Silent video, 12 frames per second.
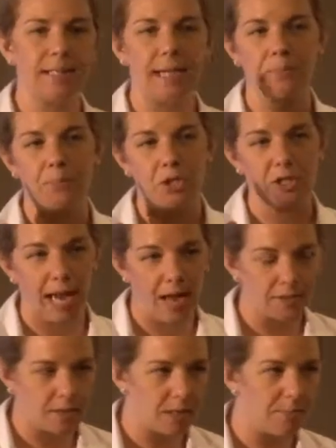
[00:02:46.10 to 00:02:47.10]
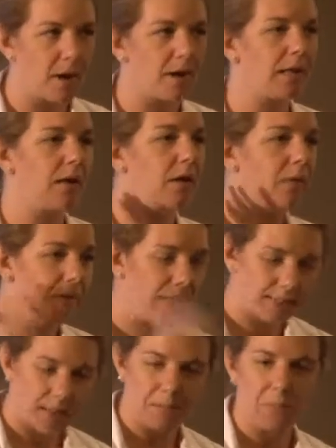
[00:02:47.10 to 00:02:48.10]
saying put your house on the market and go
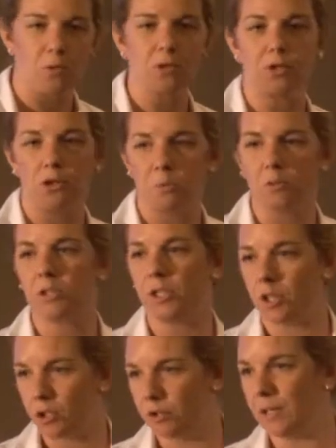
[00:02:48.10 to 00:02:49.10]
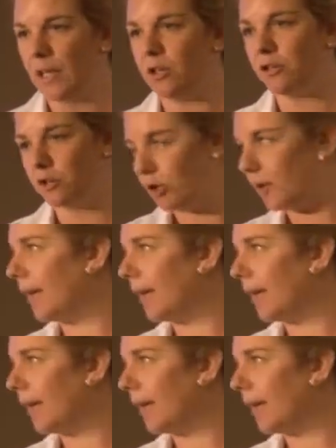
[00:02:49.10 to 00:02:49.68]
find something more suitable to your new knee and your new